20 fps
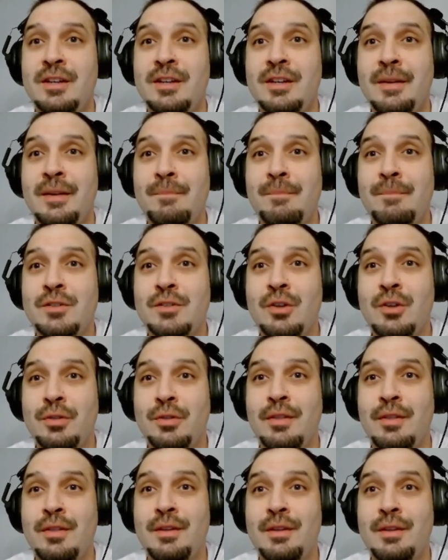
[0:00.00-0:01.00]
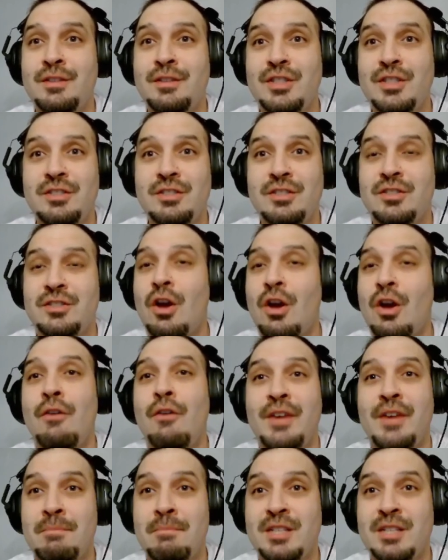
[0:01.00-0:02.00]
So she's solving
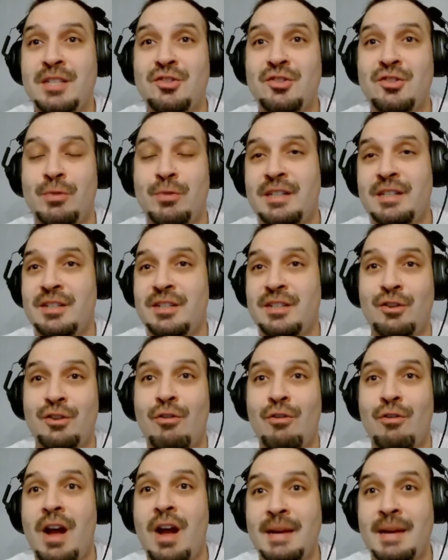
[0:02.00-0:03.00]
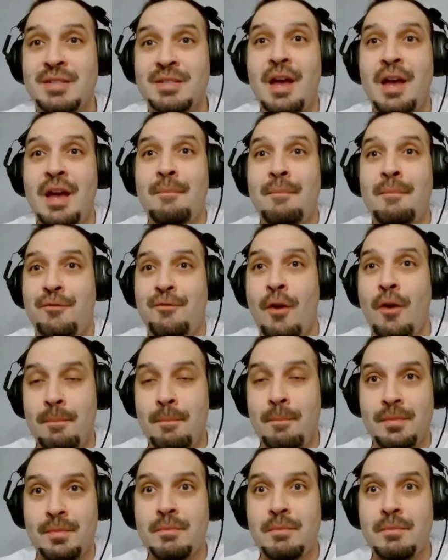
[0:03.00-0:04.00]
mysteries and crimes
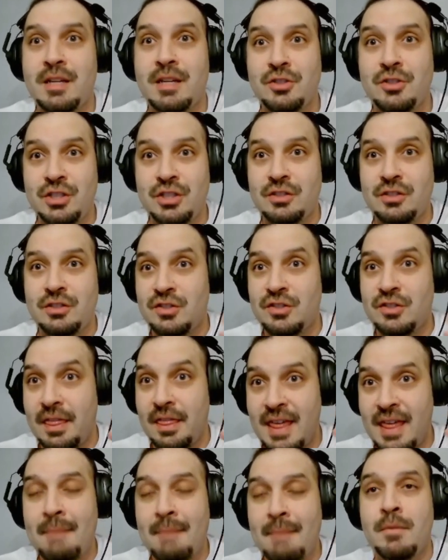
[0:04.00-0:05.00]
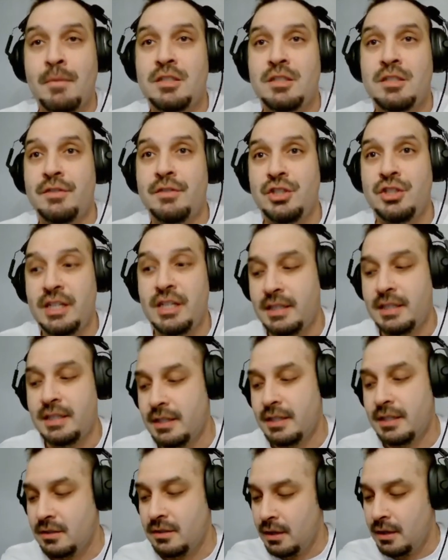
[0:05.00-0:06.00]
because she's that much of a genius.
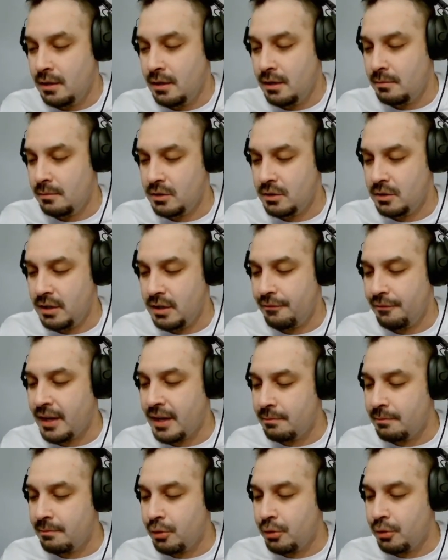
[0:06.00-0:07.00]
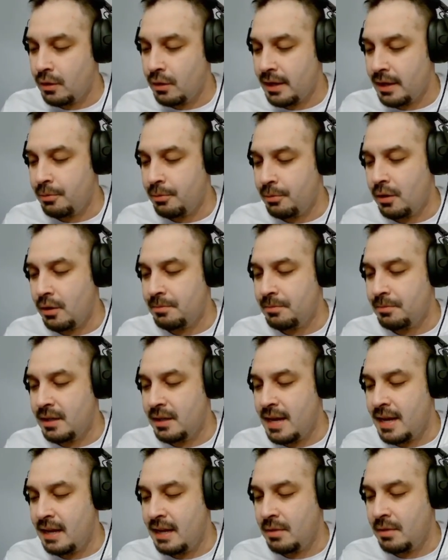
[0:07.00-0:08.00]
Let me see if I can. I got to pull up the
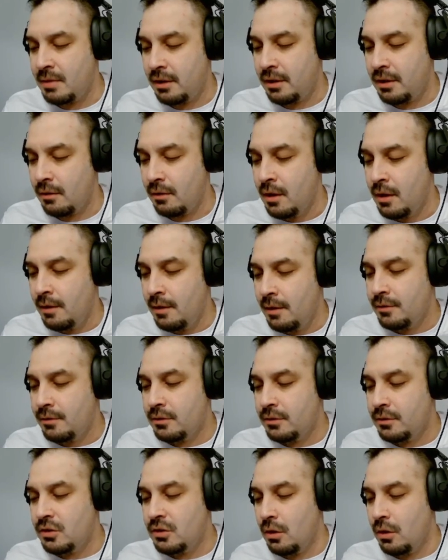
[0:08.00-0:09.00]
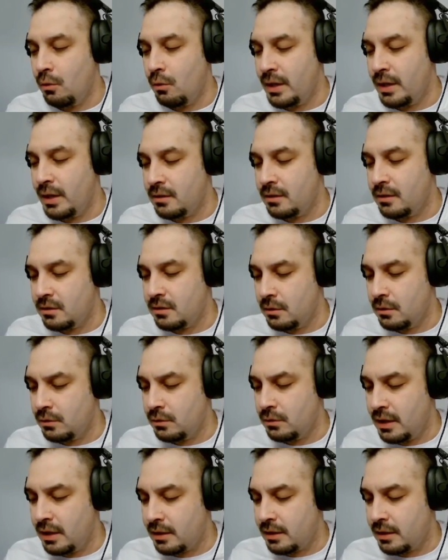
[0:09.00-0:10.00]
name here so we can,
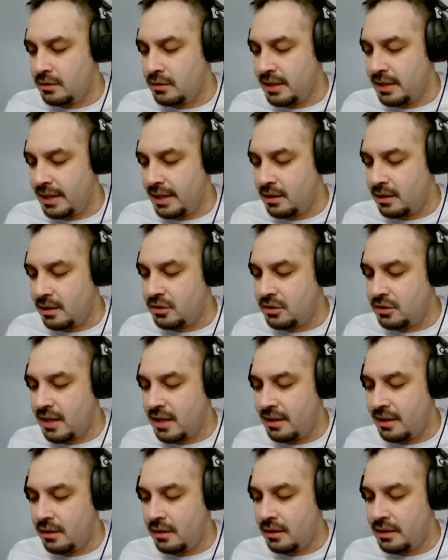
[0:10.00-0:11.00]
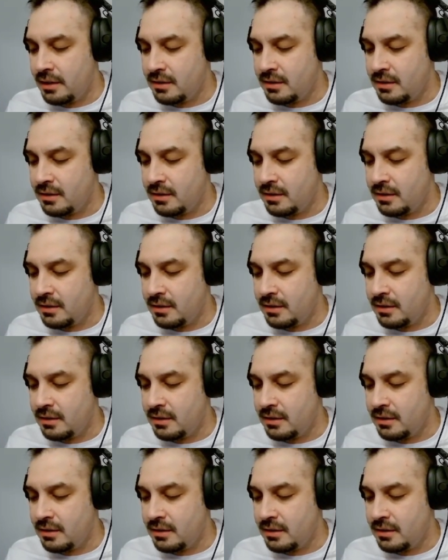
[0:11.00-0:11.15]
because the English title is